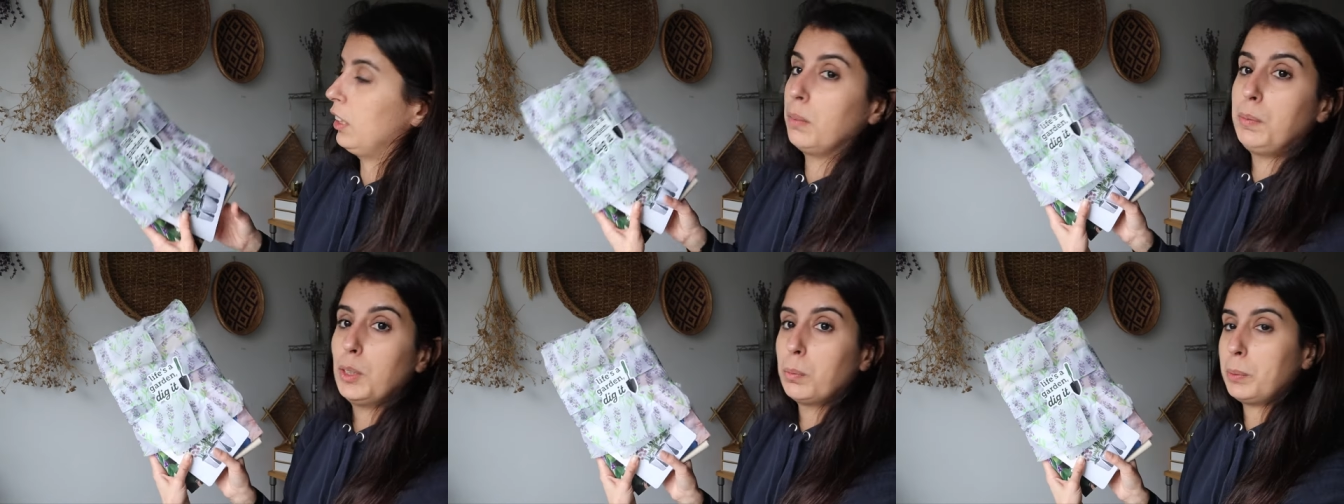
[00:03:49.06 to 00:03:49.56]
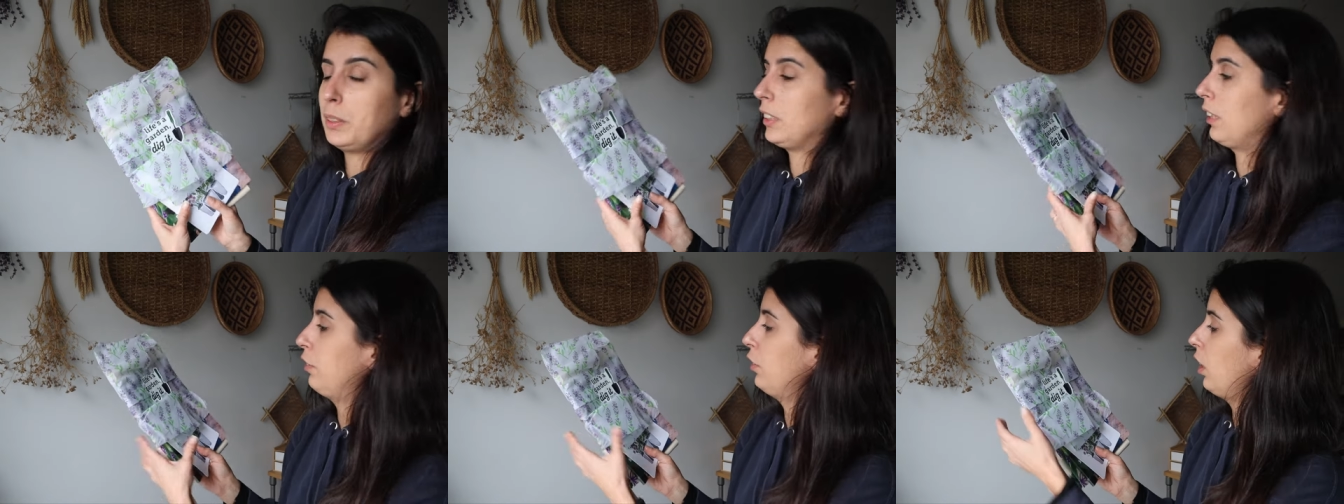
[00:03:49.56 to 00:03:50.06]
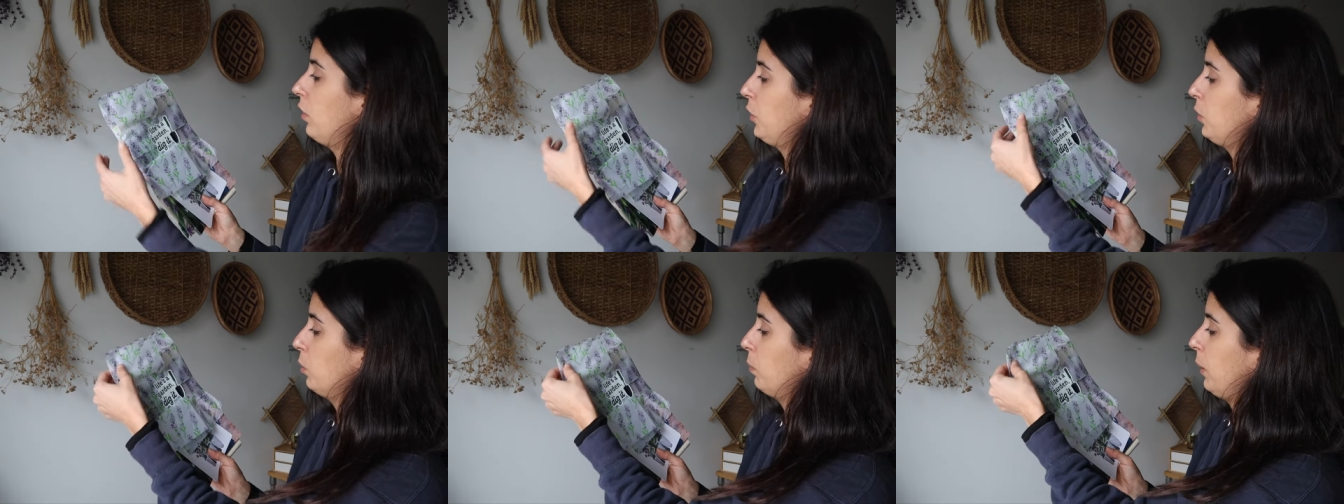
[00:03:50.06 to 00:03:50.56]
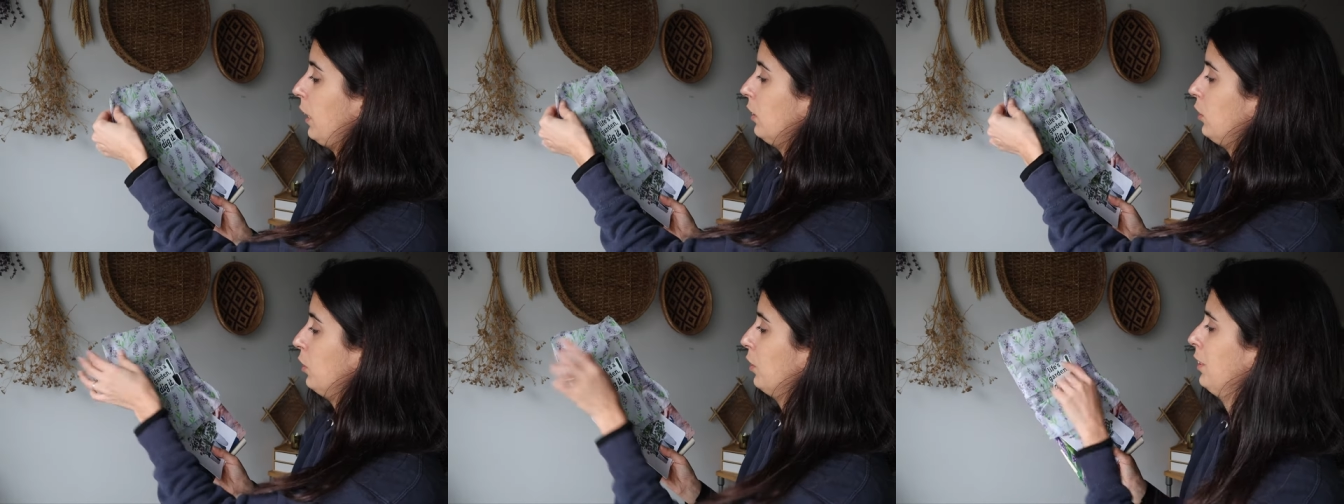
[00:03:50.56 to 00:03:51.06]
let me open this. I feel I feel bad too.